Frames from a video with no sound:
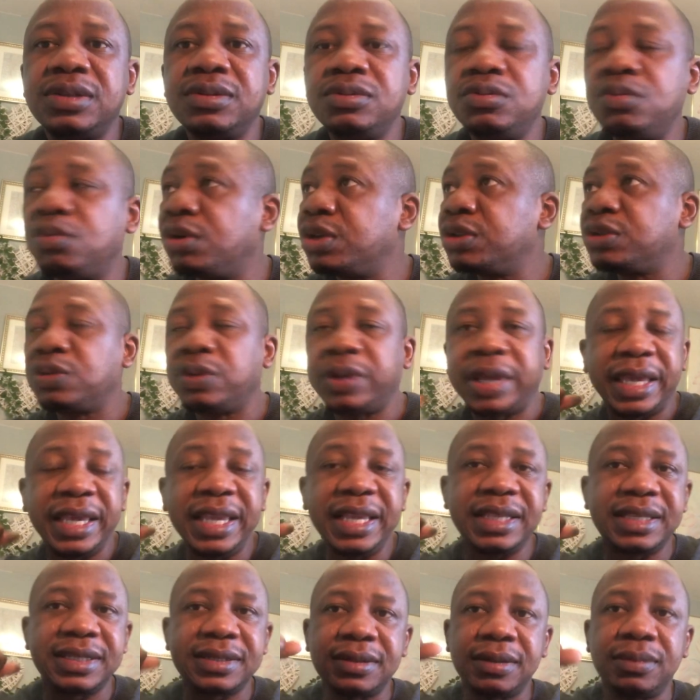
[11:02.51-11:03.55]
You want to
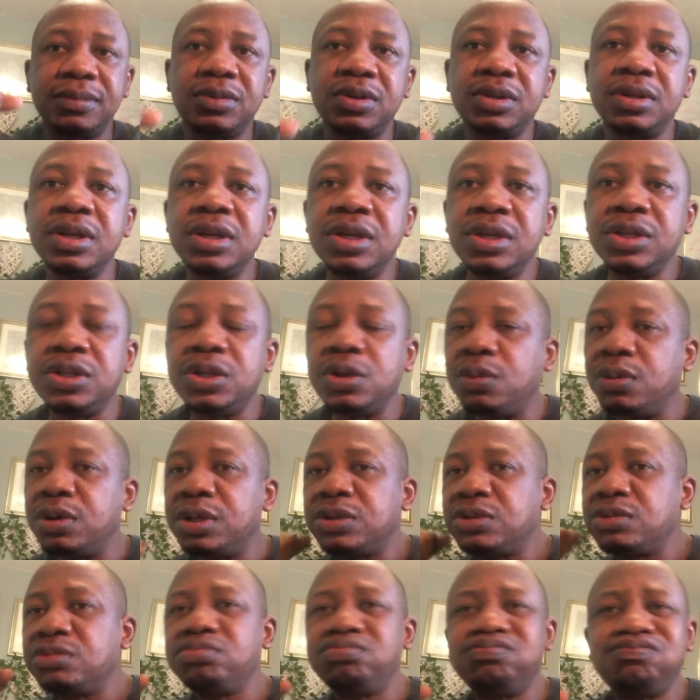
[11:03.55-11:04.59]
hit someone. You want
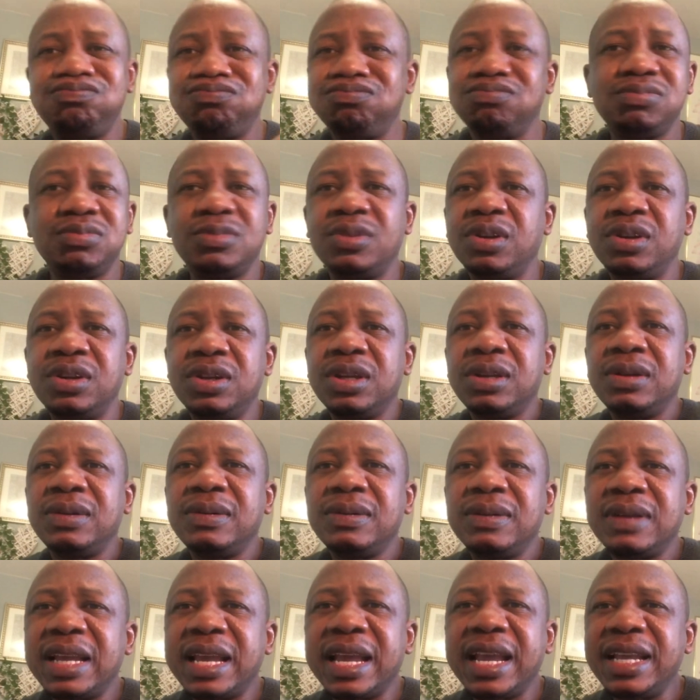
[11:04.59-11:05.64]
to
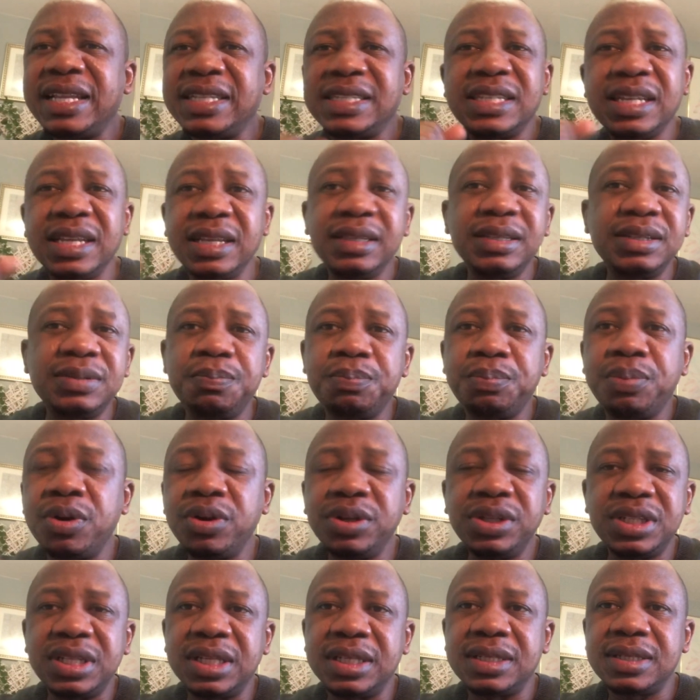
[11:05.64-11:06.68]
exchange
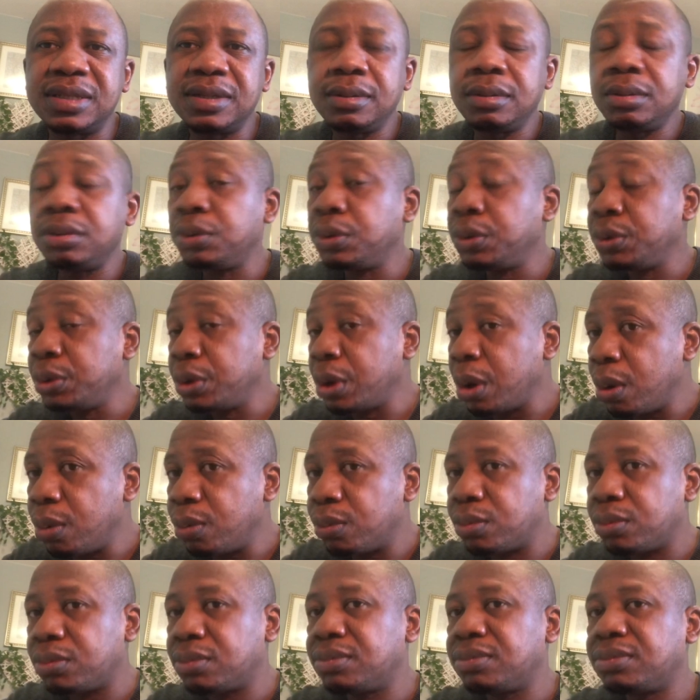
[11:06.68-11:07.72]
punches. No,
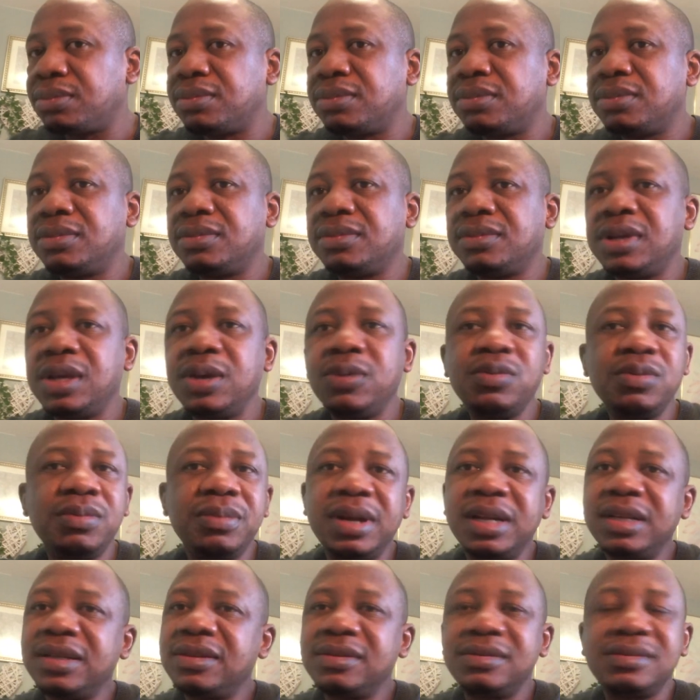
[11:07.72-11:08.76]
a
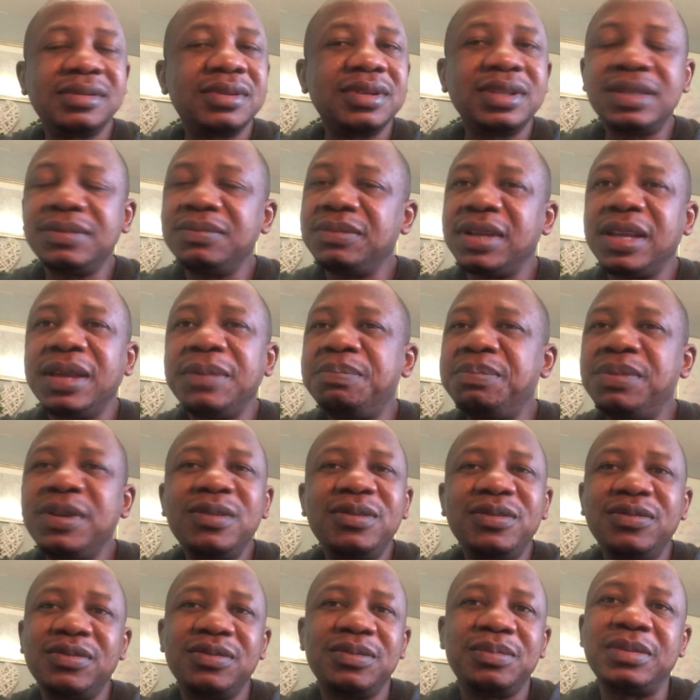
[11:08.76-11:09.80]

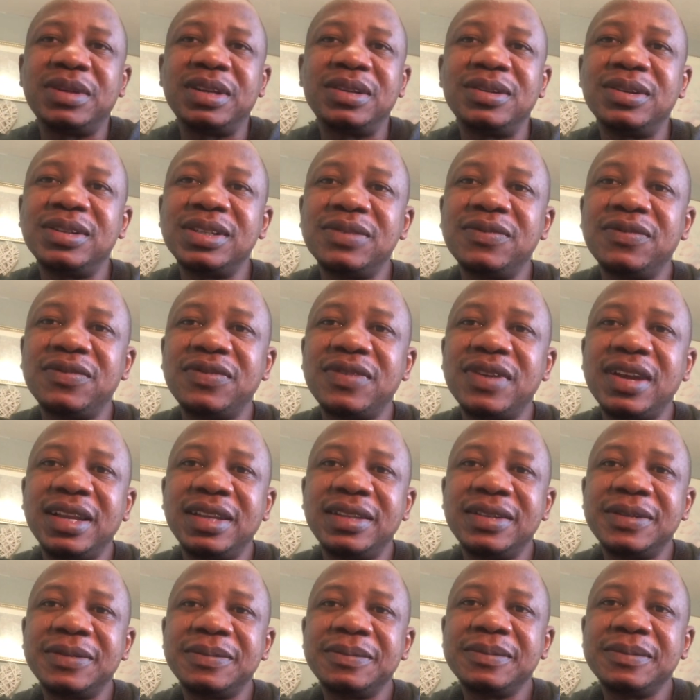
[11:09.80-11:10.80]
beautiful woman doesn't fight.